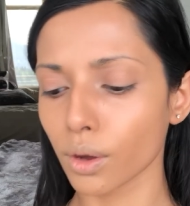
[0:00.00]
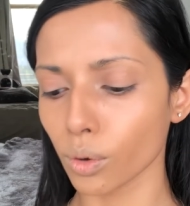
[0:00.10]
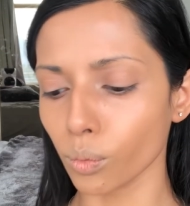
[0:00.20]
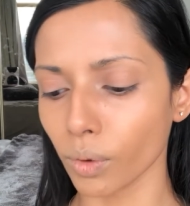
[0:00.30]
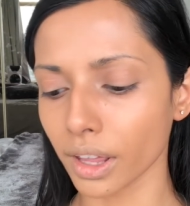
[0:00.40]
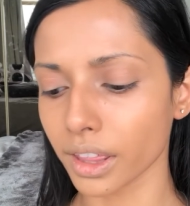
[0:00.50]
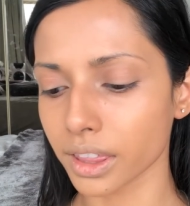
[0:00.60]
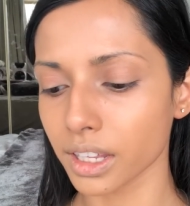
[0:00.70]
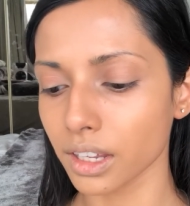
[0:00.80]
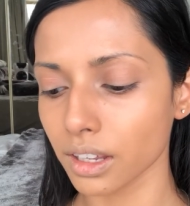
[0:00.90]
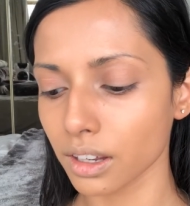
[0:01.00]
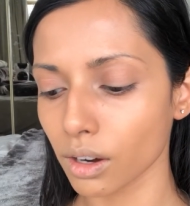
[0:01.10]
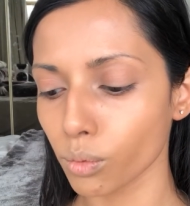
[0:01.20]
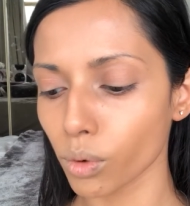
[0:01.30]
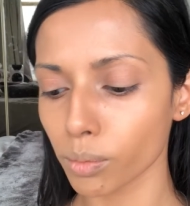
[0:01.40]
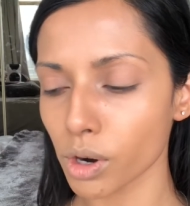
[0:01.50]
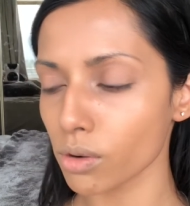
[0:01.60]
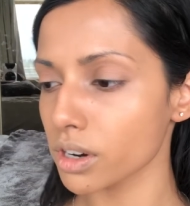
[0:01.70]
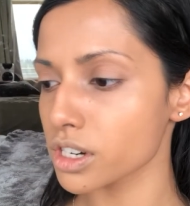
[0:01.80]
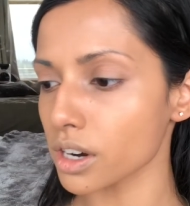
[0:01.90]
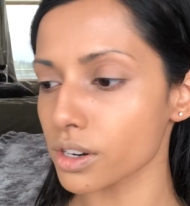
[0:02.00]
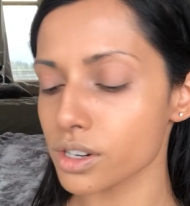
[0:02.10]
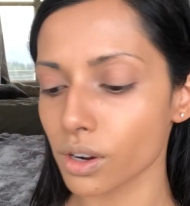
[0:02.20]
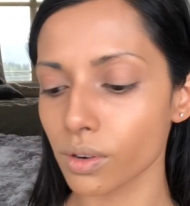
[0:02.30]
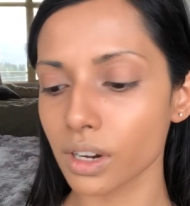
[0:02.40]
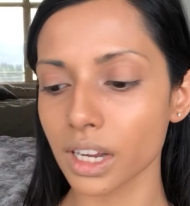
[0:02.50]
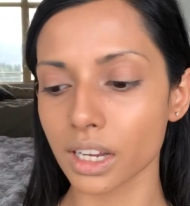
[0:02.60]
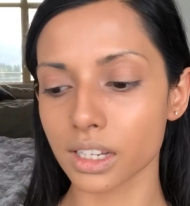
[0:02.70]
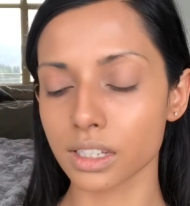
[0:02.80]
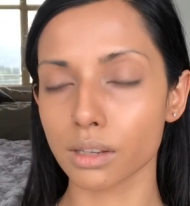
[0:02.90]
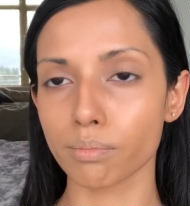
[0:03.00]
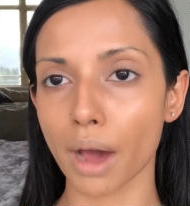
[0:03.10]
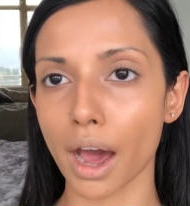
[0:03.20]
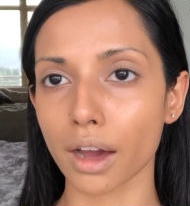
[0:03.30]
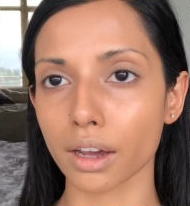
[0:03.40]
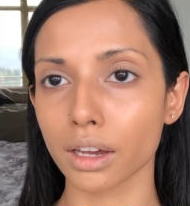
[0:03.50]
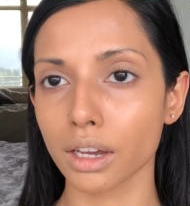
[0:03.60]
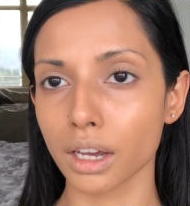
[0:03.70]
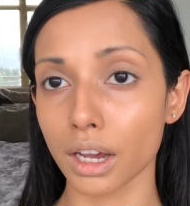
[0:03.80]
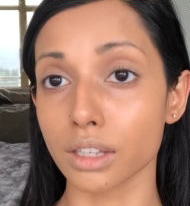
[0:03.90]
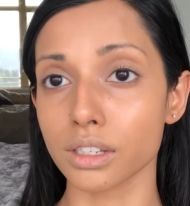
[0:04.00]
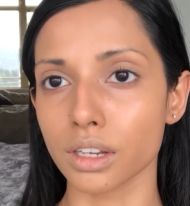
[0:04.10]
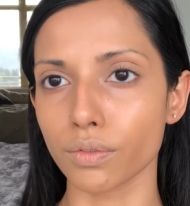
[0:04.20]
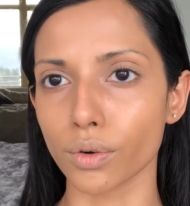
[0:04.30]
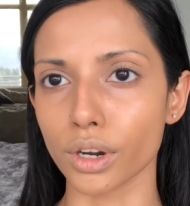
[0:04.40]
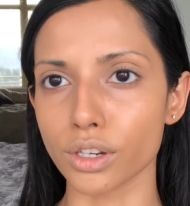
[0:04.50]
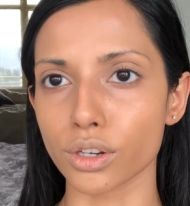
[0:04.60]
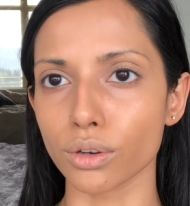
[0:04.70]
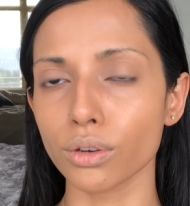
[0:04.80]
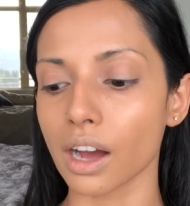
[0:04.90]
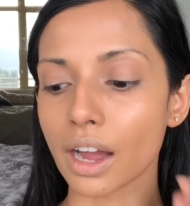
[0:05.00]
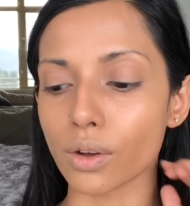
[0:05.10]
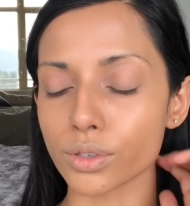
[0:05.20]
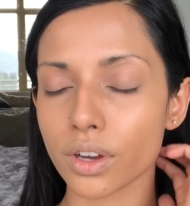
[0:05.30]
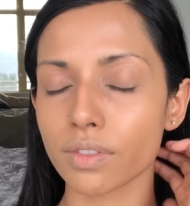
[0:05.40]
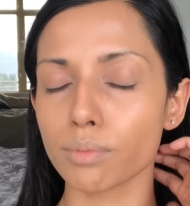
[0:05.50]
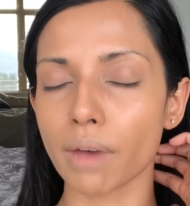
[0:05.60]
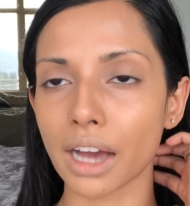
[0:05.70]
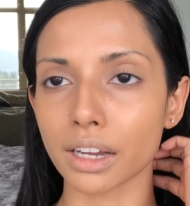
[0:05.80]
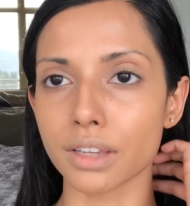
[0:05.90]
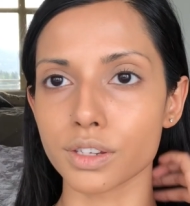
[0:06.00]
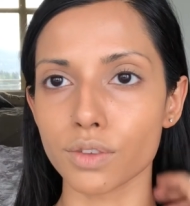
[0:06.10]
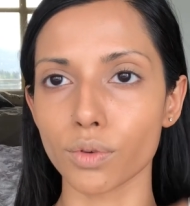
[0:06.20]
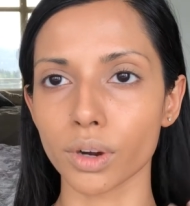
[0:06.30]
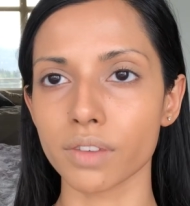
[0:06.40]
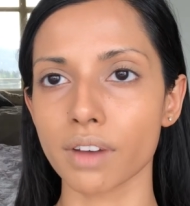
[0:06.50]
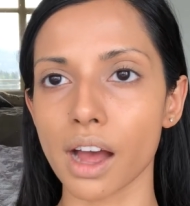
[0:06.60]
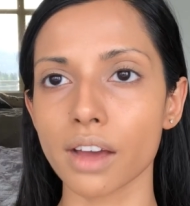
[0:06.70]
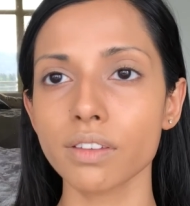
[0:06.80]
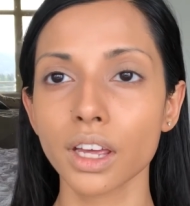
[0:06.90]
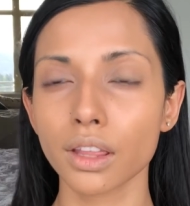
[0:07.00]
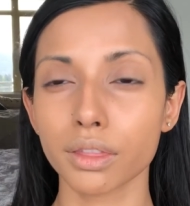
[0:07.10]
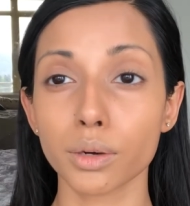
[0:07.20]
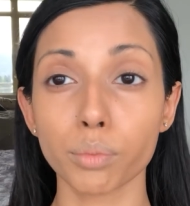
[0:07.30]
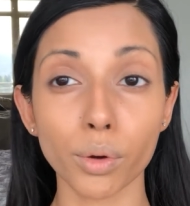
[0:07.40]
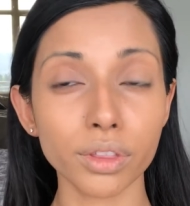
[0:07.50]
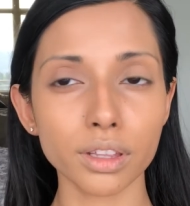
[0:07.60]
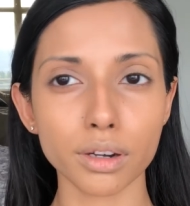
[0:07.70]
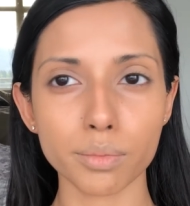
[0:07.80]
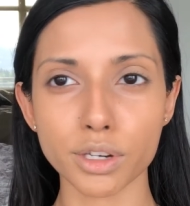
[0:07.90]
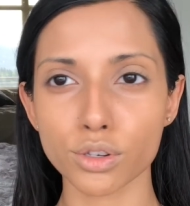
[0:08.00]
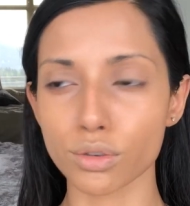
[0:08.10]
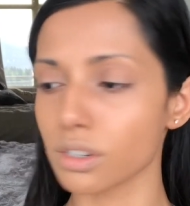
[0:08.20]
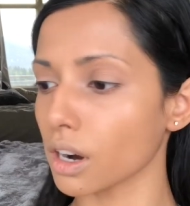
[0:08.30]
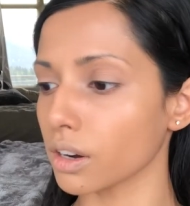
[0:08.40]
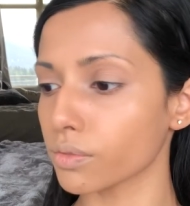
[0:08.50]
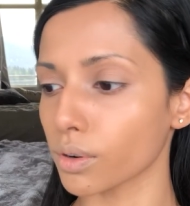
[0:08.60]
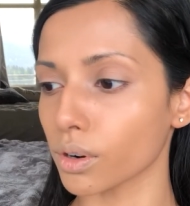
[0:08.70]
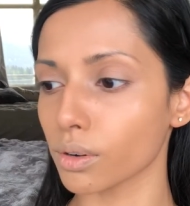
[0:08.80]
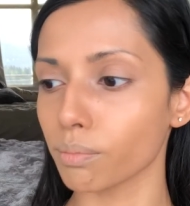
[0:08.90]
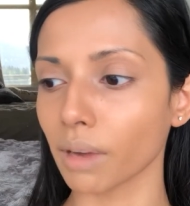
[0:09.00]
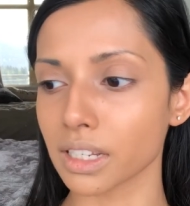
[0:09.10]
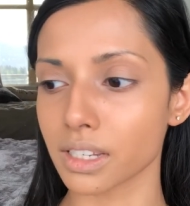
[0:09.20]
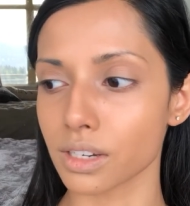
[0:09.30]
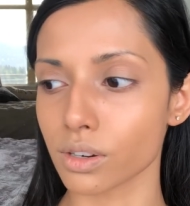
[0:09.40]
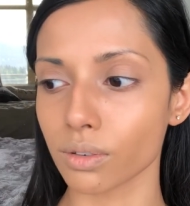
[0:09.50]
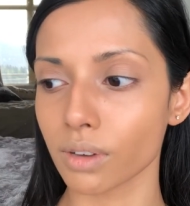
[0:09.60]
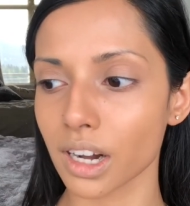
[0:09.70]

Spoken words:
with the warmer orange undertone is the MAC NC42. I also have the MAC NC45. They're both a little bit too dark for my skin tone right